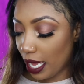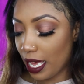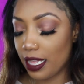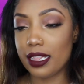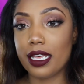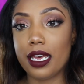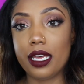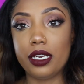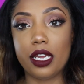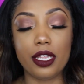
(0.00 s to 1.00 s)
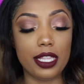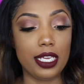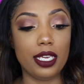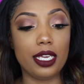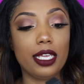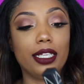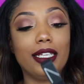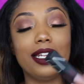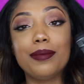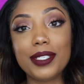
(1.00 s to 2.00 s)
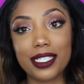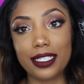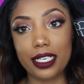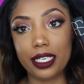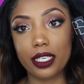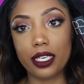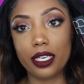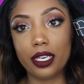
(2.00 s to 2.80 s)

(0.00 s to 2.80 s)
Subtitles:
And then the lipstick,